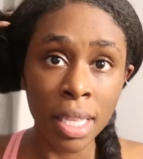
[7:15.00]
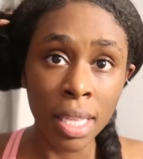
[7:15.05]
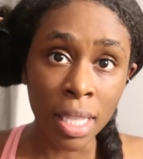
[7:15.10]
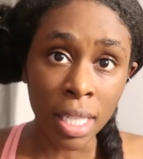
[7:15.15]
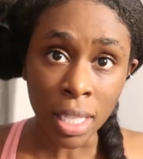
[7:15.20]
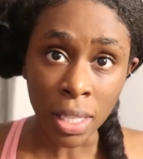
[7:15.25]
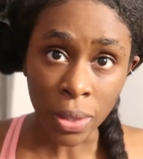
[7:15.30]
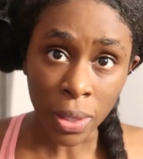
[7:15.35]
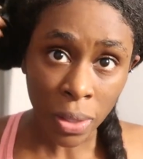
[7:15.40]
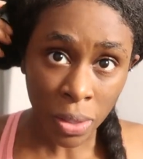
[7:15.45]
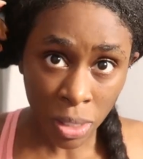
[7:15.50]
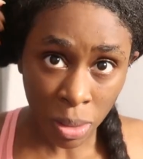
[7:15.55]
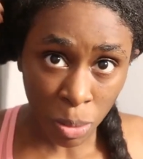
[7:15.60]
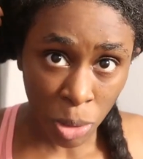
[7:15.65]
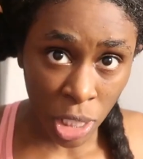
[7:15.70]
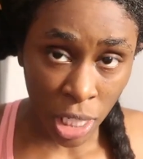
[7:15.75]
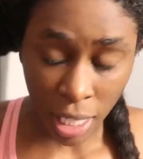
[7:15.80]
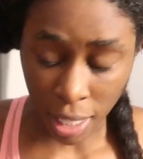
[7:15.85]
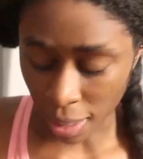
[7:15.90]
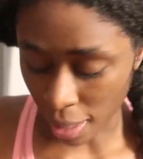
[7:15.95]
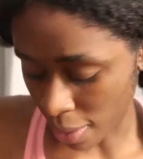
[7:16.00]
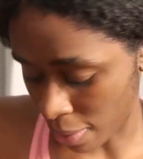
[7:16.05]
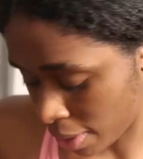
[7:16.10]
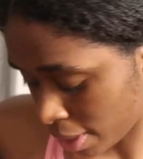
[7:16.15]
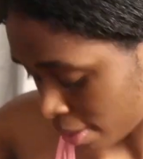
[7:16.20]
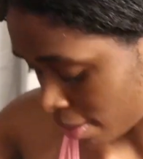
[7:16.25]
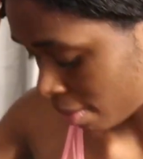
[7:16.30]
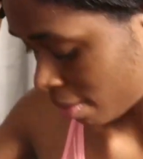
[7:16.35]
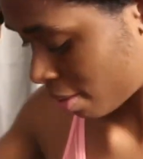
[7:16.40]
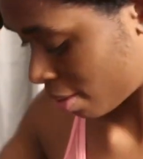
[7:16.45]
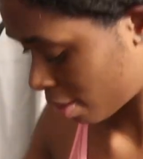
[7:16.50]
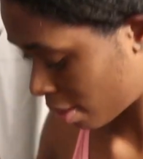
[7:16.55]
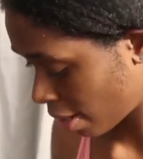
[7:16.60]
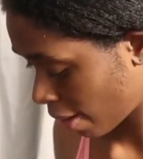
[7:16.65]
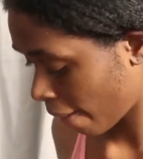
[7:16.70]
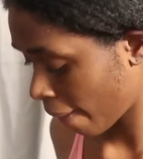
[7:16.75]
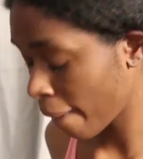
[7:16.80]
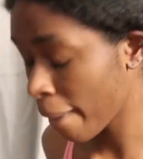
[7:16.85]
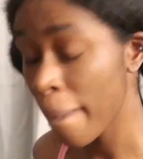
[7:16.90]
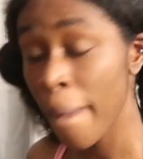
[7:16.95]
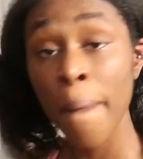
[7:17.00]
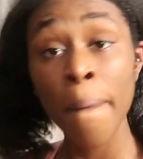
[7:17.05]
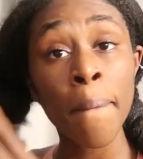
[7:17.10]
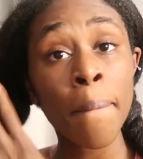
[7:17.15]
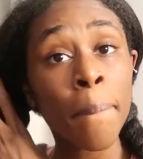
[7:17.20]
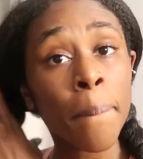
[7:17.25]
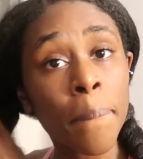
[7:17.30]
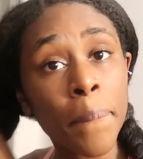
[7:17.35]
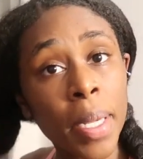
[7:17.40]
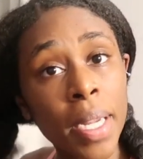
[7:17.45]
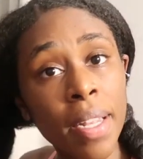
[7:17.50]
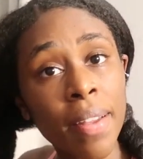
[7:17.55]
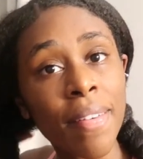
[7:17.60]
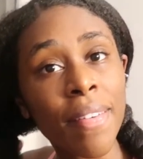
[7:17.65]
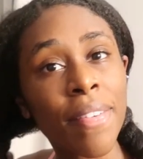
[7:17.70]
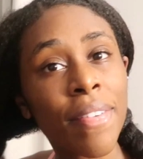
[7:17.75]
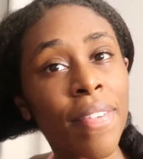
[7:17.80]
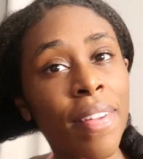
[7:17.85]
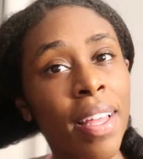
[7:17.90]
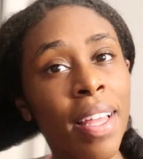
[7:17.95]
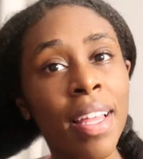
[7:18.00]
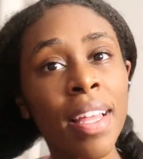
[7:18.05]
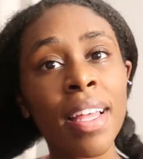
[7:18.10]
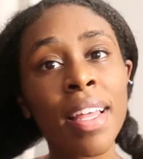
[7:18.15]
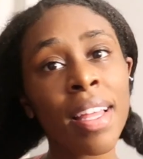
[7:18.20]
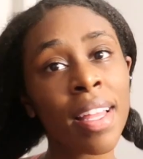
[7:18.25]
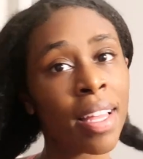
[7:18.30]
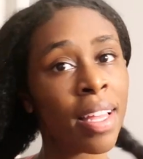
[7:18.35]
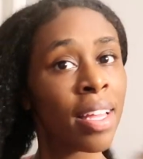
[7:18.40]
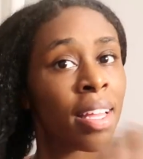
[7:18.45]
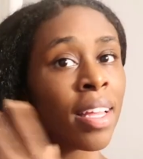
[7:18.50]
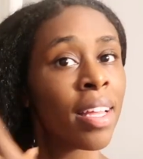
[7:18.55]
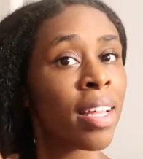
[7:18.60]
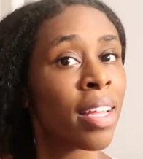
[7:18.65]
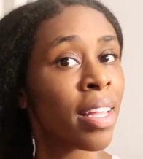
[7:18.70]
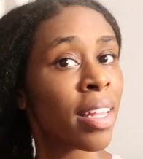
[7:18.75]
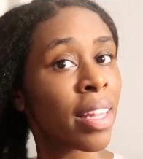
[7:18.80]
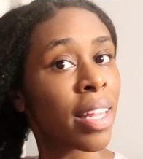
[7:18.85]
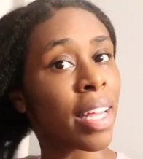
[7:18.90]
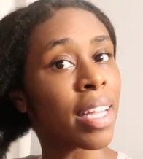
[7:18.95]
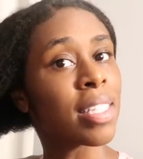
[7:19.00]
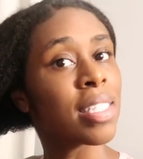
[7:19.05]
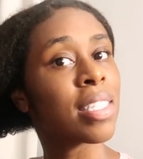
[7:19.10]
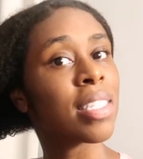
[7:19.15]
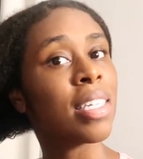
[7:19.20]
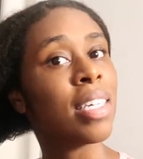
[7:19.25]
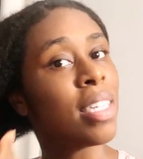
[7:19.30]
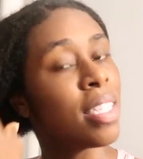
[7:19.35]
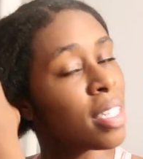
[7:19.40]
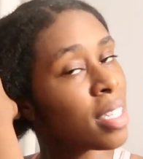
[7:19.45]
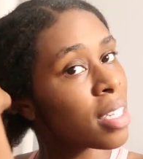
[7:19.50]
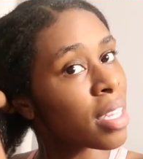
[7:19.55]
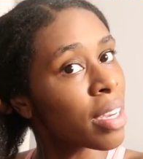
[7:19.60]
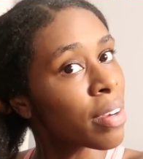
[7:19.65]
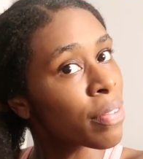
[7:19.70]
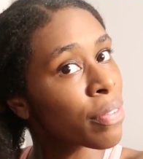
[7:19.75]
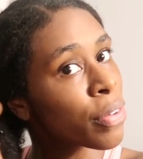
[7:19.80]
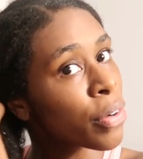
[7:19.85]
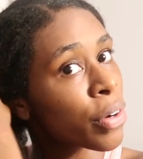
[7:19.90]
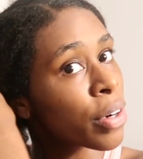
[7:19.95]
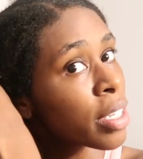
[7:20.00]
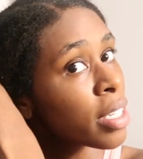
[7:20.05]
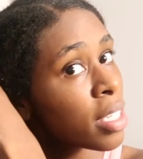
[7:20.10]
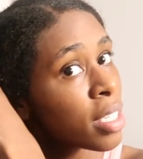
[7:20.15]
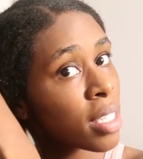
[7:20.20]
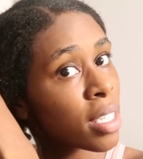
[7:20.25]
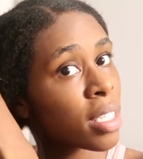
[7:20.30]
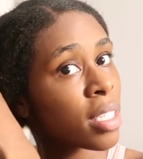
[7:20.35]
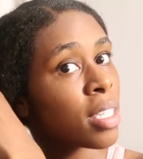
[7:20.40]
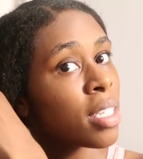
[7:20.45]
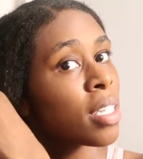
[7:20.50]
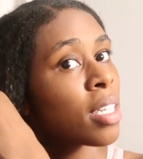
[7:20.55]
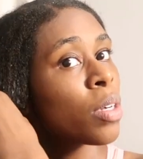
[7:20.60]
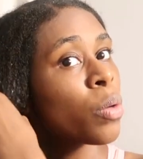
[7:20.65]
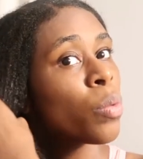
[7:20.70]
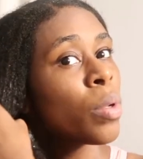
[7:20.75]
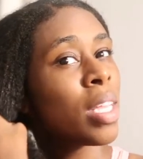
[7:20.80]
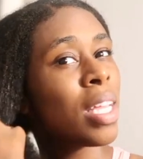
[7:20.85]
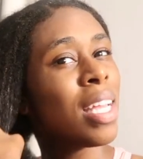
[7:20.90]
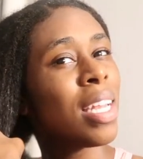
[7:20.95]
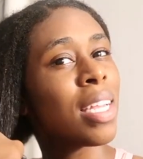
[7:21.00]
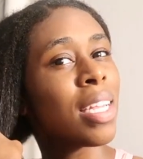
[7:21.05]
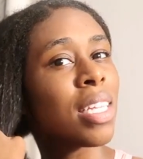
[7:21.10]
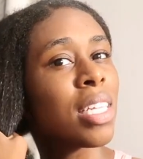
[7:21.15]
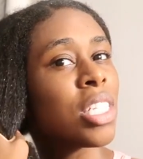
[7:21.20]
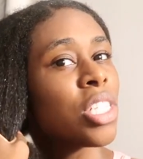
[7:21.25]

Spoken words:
then throw some gel on it. But if that's good enough for you, then you don't need any